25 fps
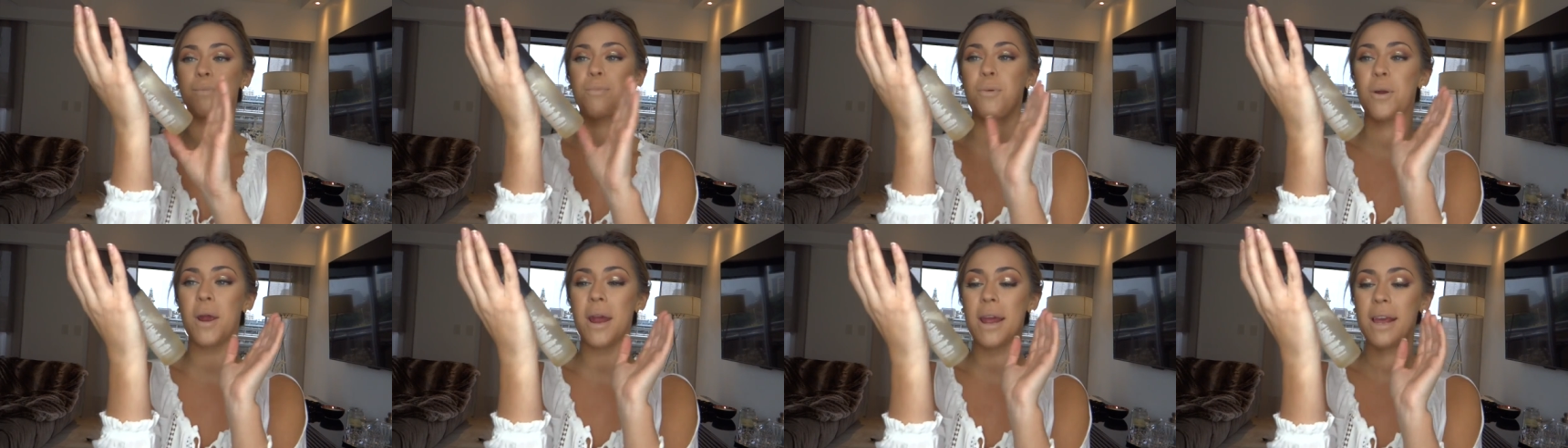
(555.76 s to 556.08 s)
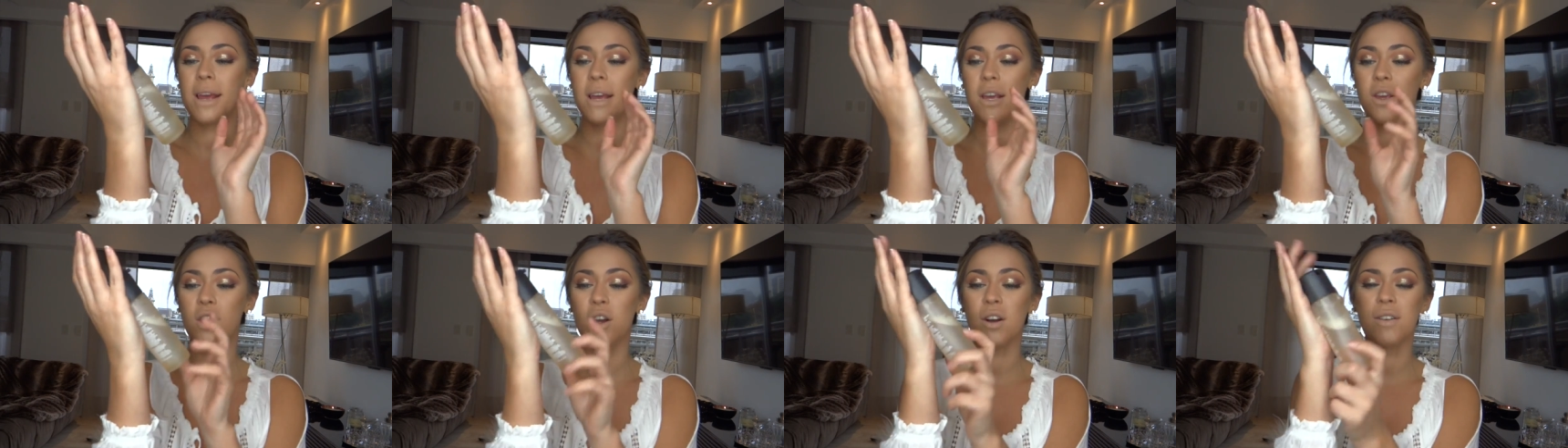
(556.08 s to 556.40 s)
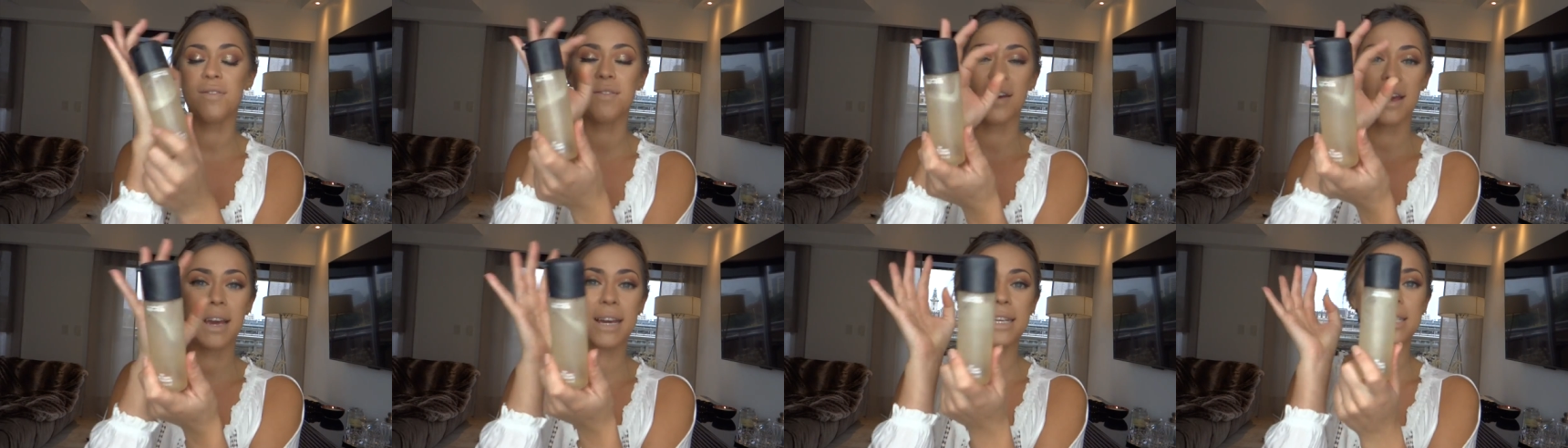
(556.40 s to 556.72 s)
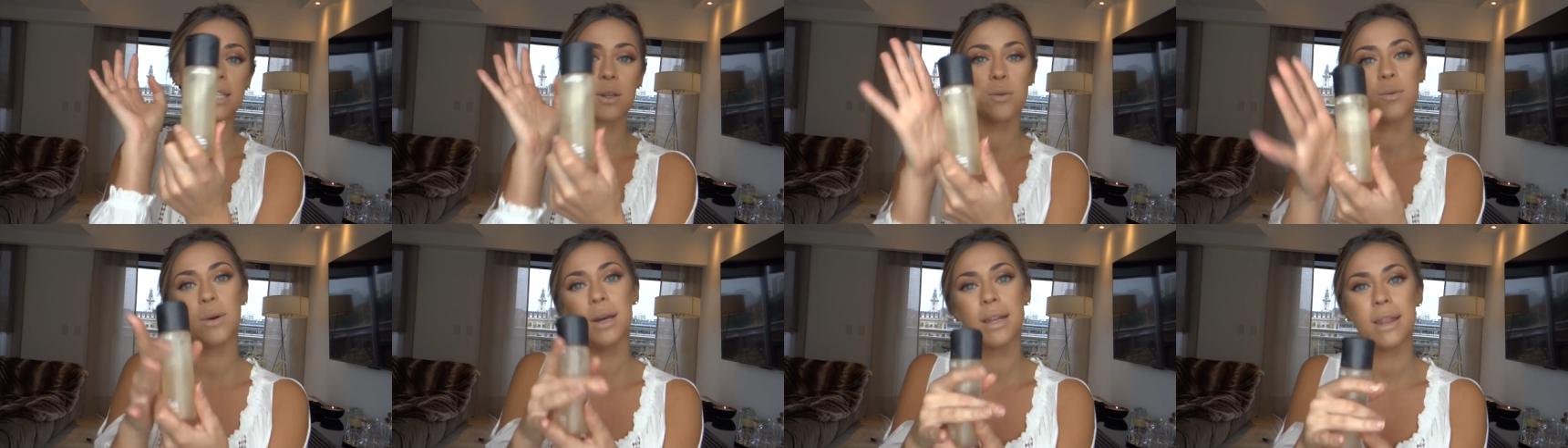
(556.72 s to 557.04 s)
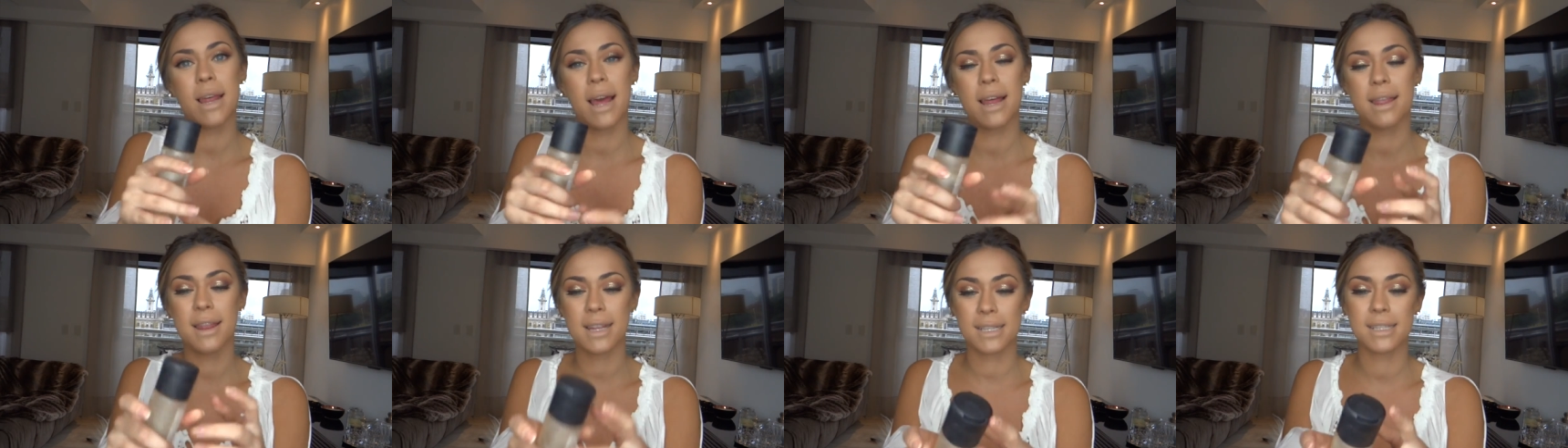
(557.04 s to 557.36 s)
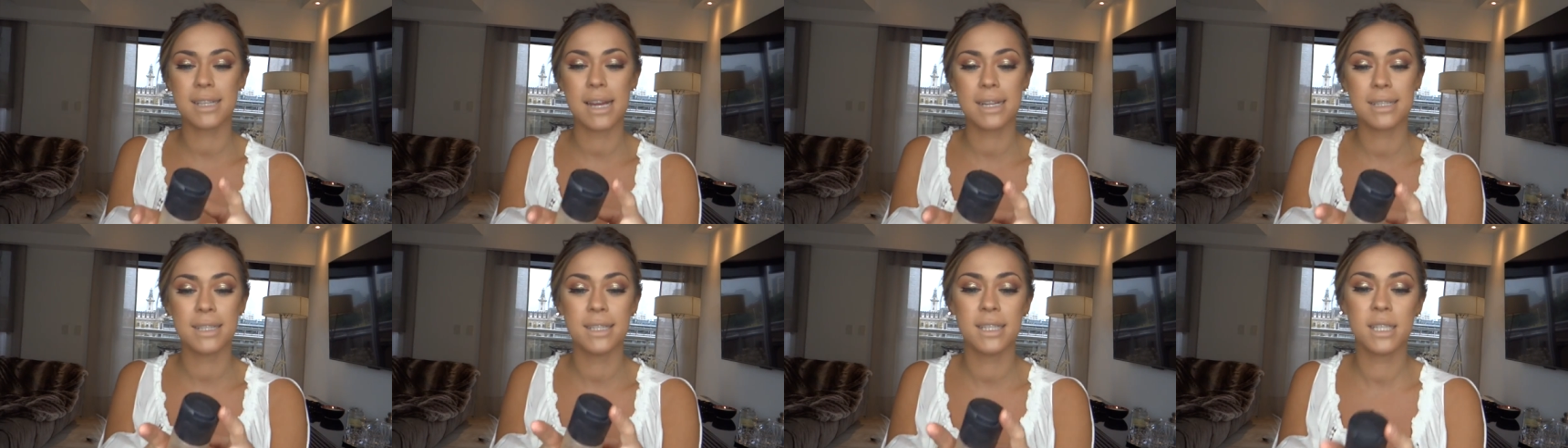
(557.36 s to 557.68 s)
spray your face with the
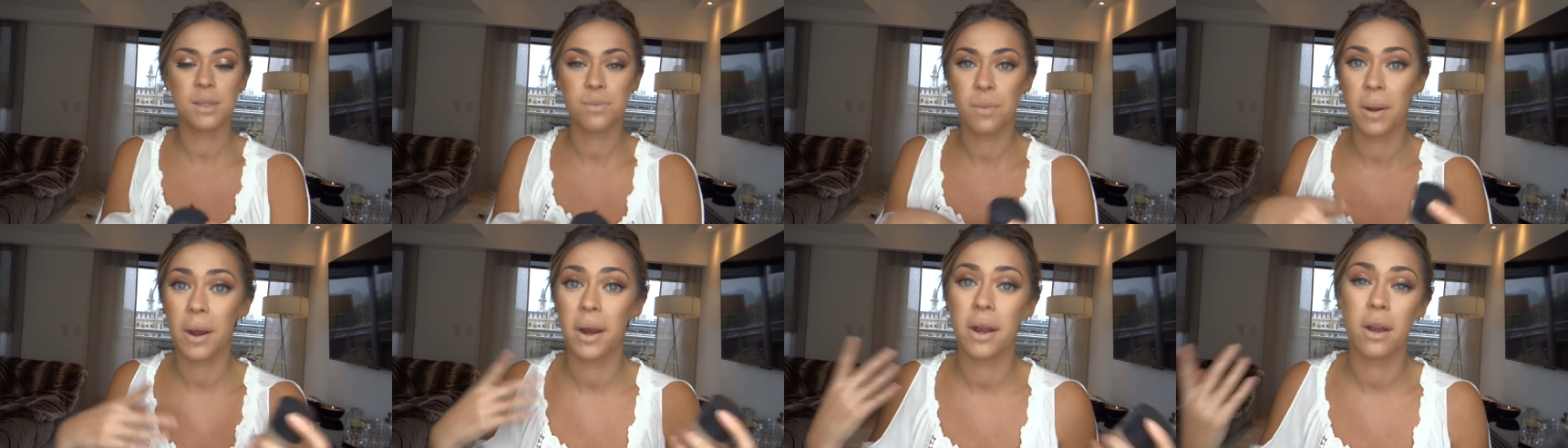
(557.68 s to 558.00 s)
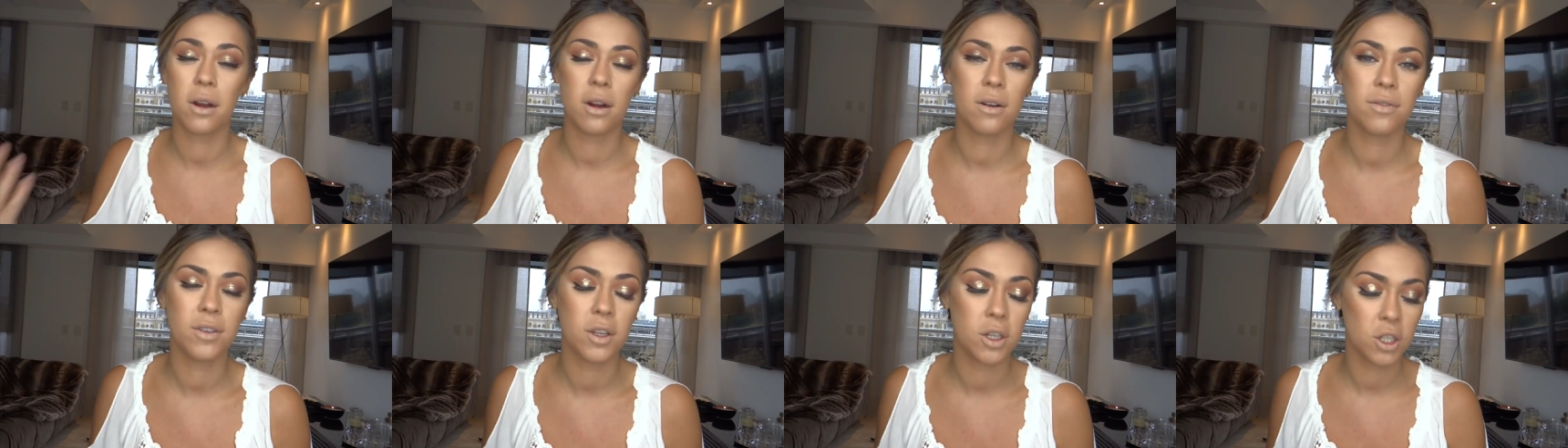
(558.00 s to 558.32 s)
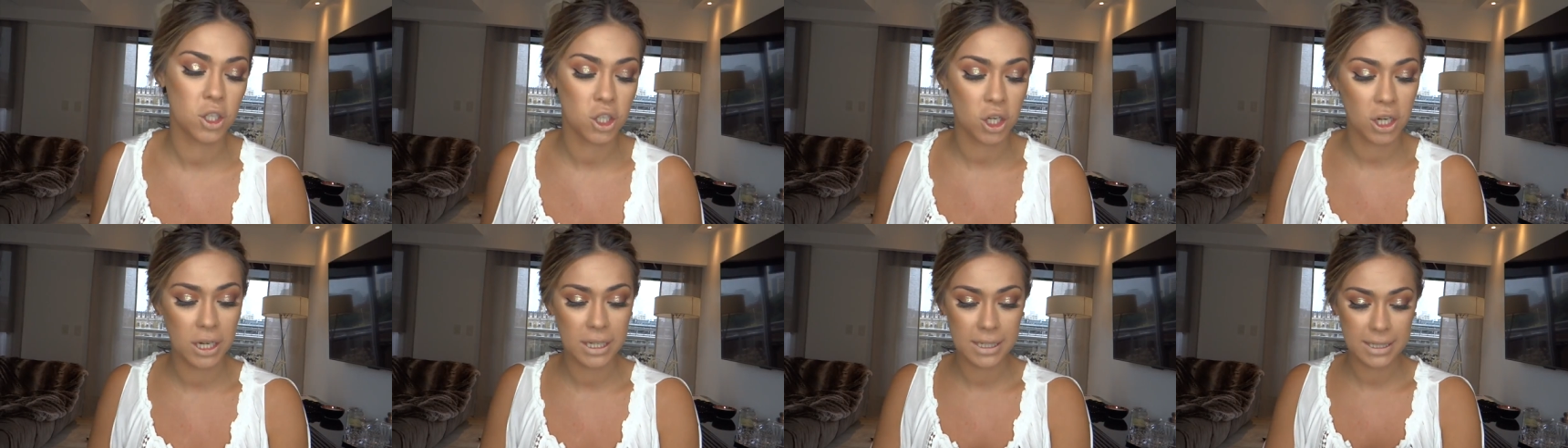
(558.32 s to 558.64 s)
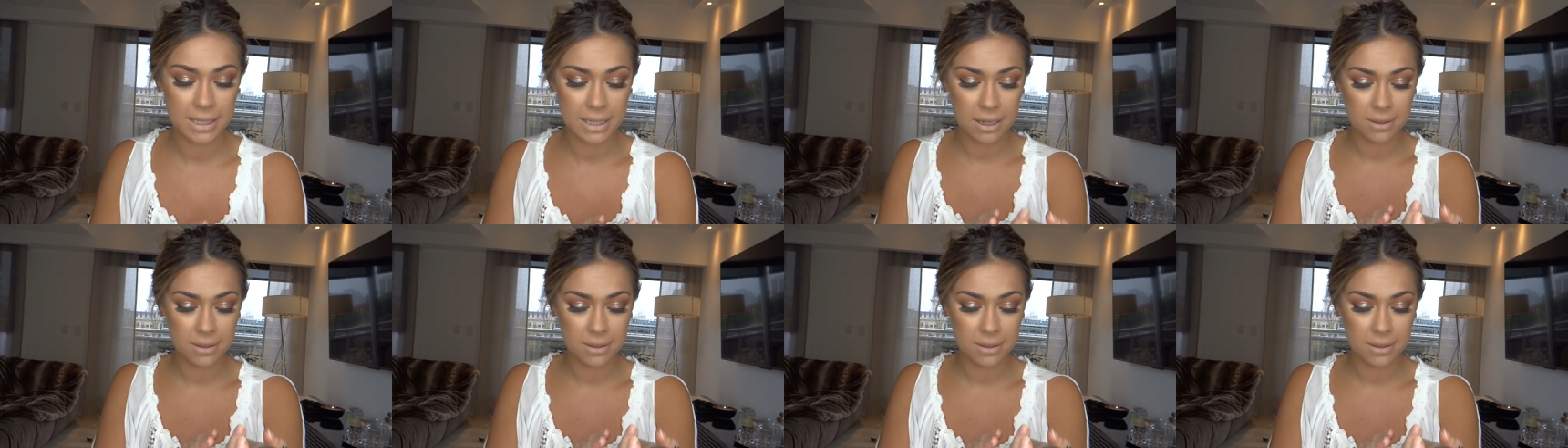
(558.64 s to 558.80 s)
setting spray of your choice.